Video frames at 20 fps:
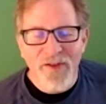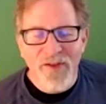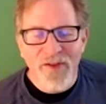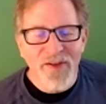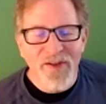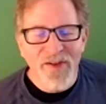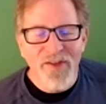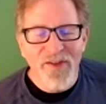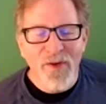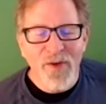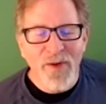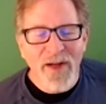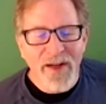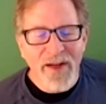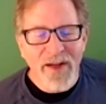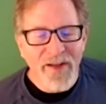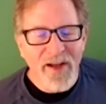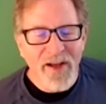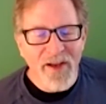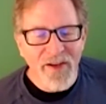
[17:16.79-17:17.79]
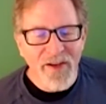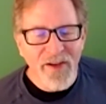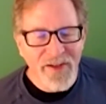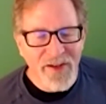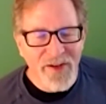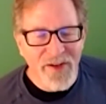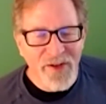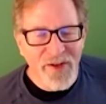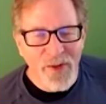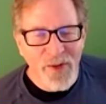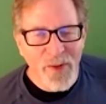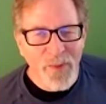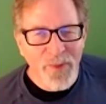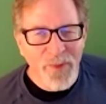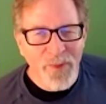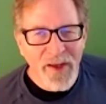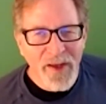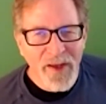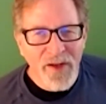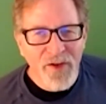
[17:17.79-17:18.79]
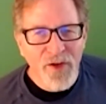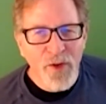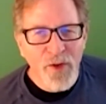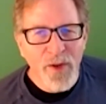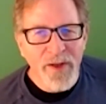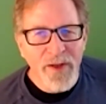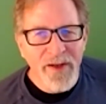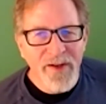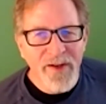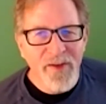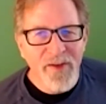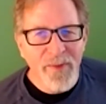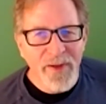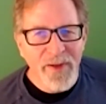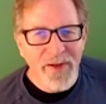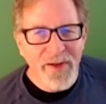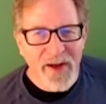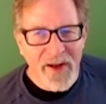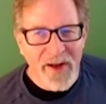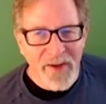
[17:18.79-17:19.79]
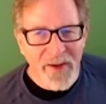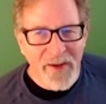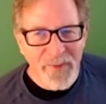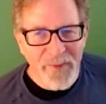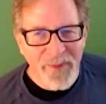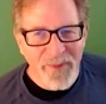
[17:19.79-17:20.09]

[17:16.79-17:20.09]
Just Do What I Tell You to Do what needs to be done.